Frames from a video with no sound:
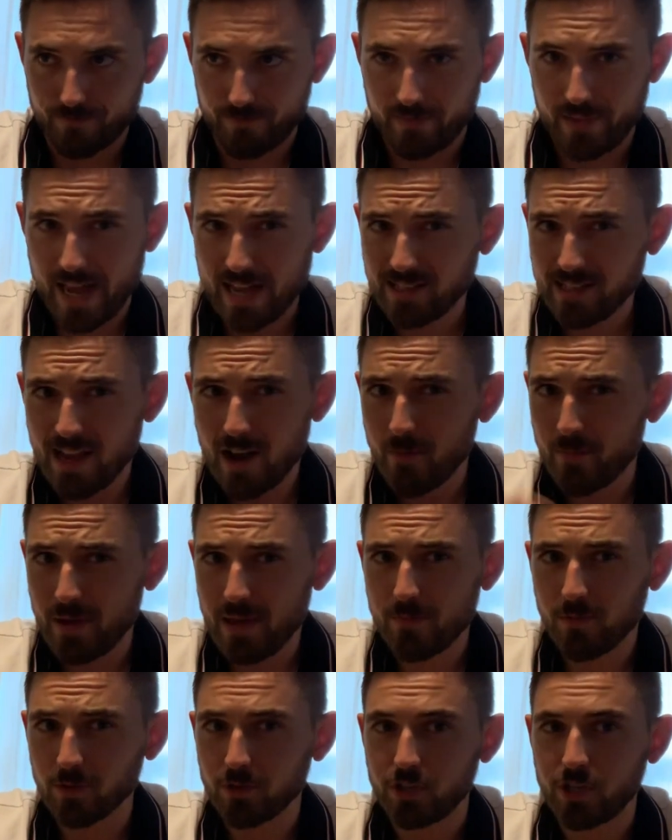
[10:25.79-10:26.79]
that's how
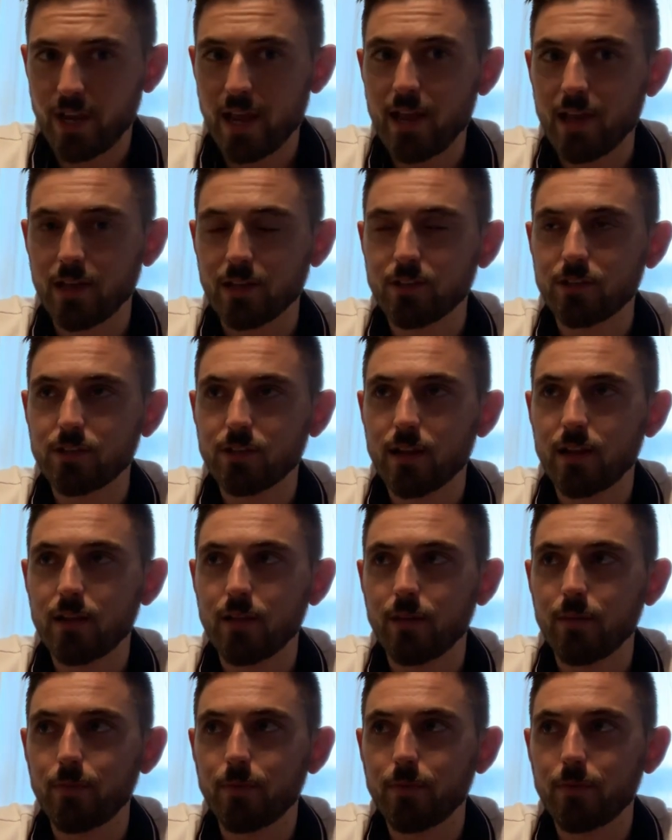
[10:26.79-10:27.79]
people change and